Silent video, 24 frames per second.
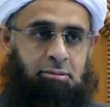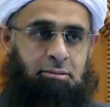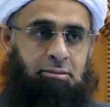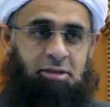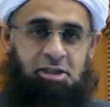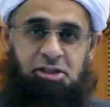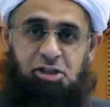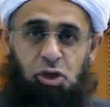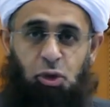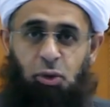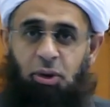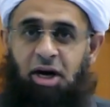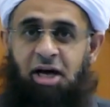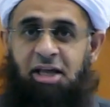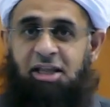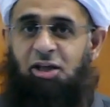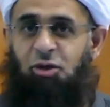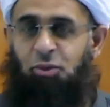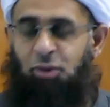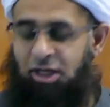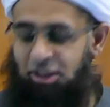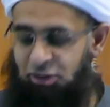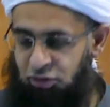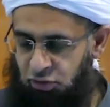There's no
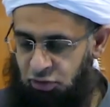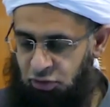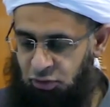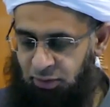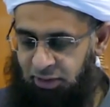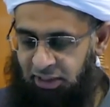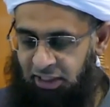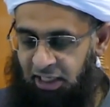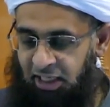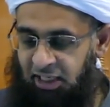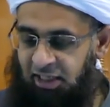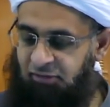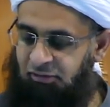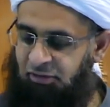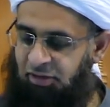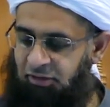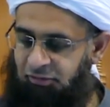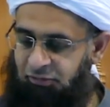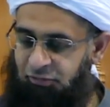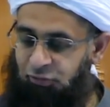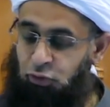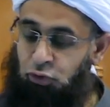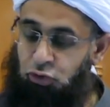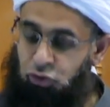other way to do it. And even
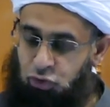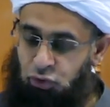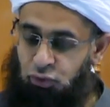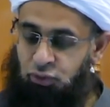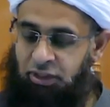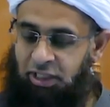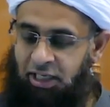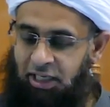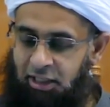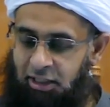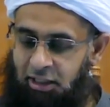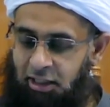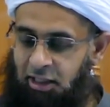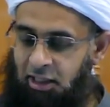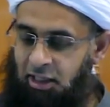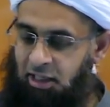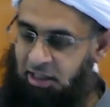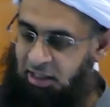if you do that,